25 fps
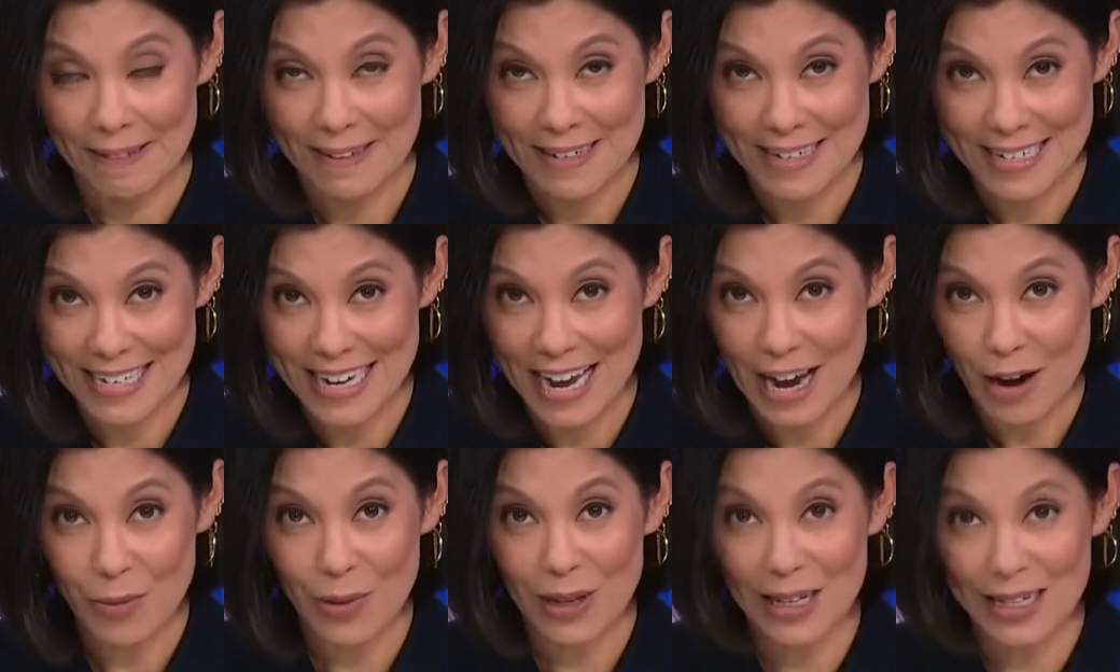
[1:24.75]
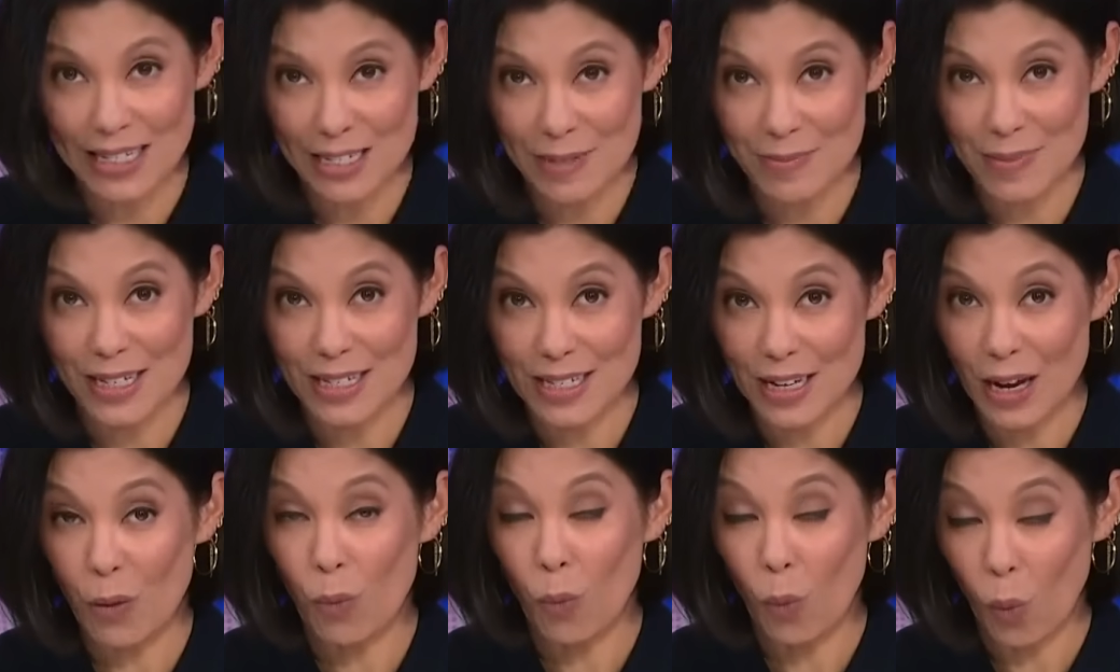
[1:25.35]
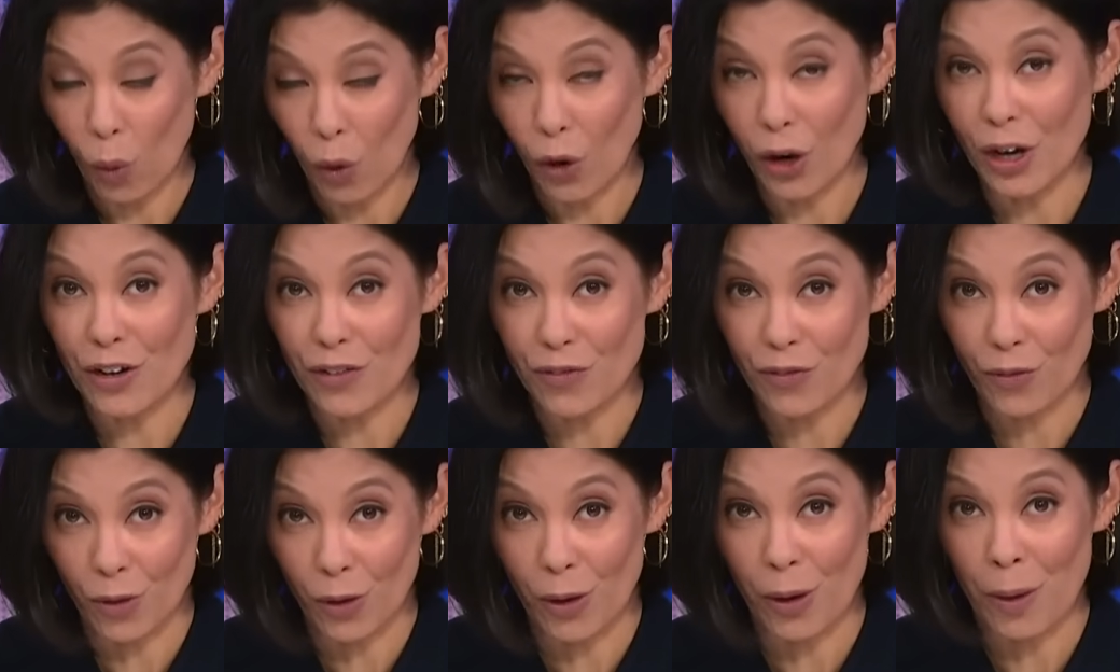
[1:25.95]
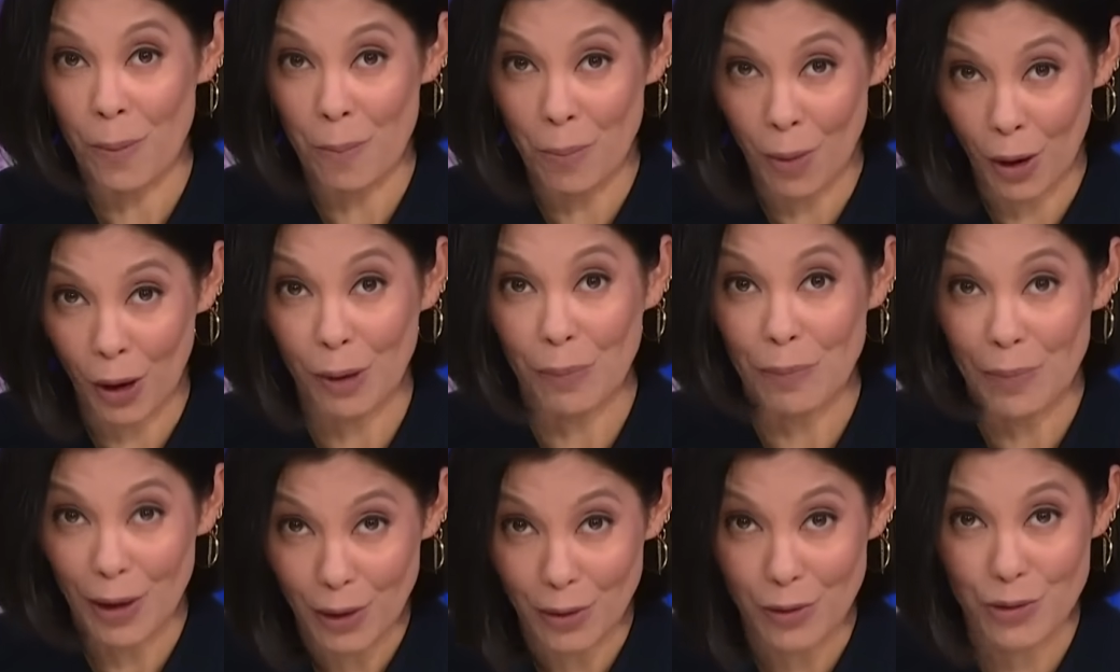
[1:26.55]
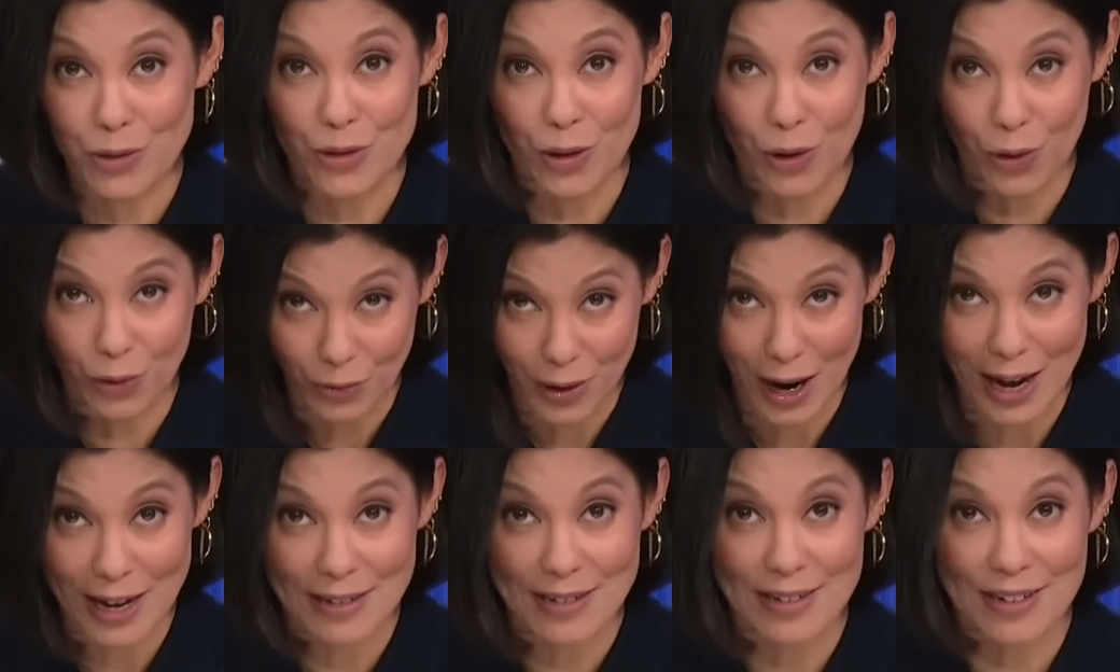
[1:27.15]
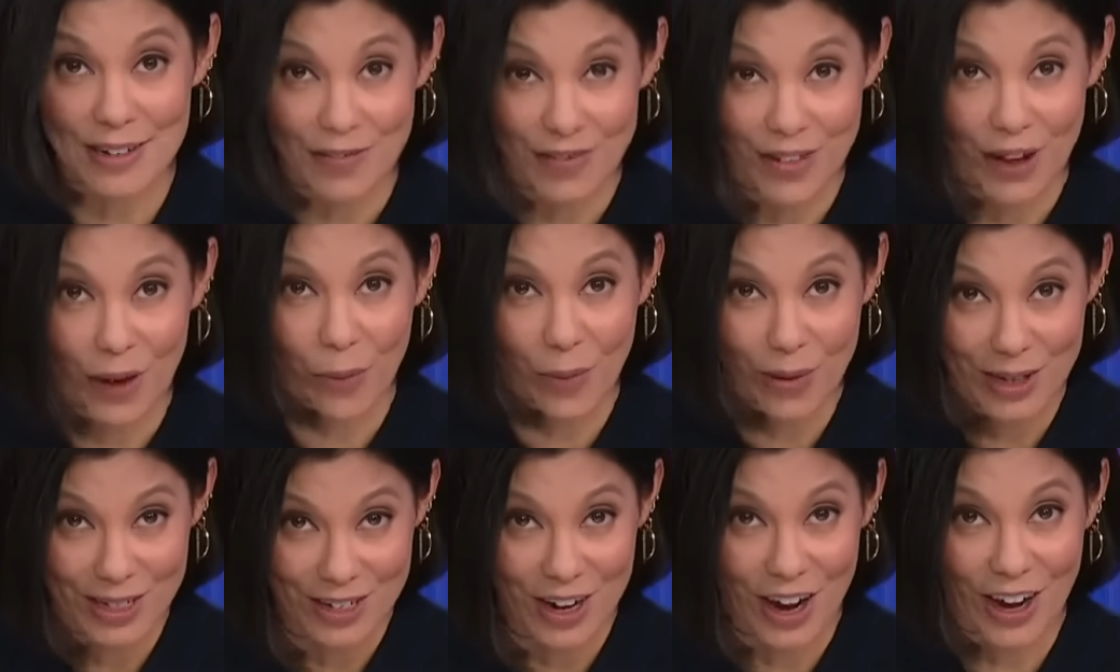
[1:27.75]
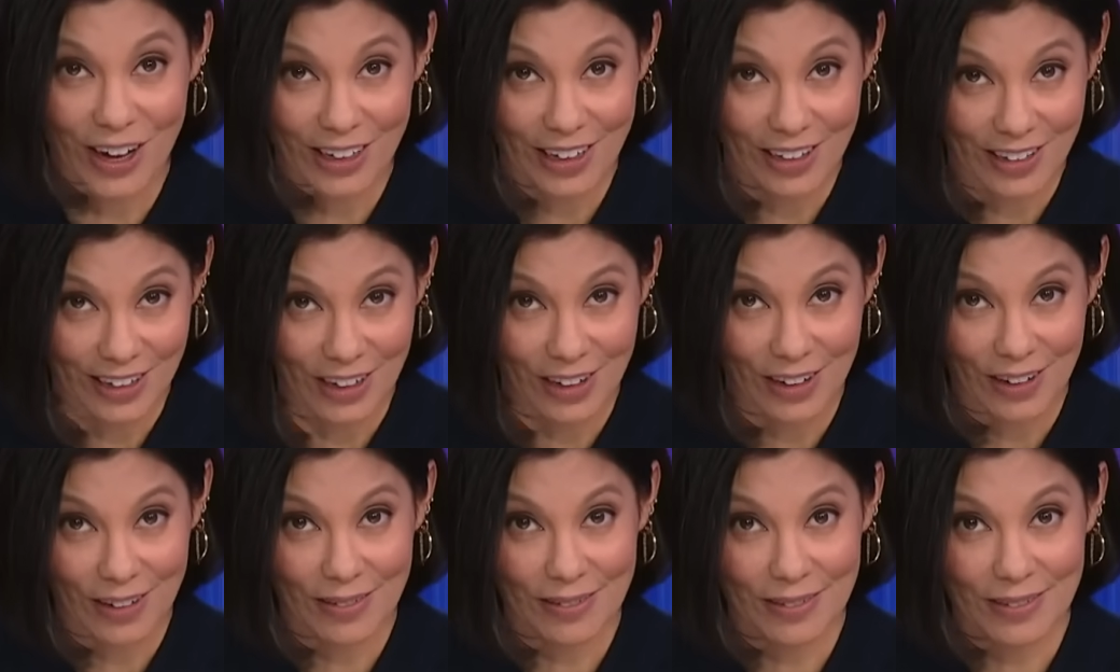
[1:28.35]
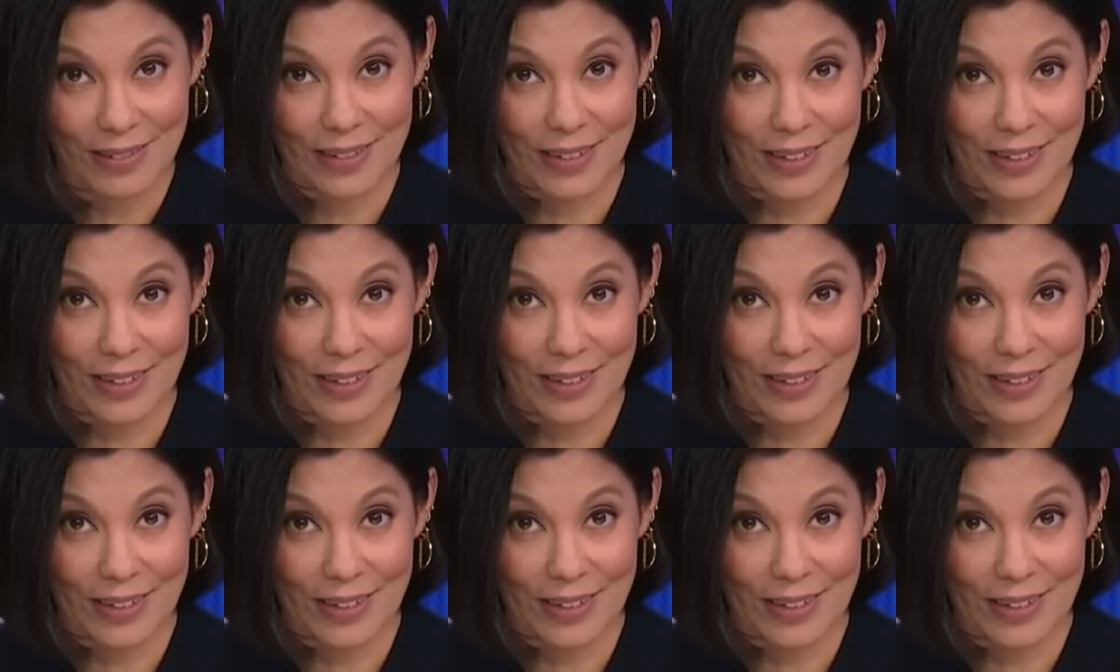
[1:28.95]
DA Willis means a warrant for Mark Meadows' arrest, if that was not clear.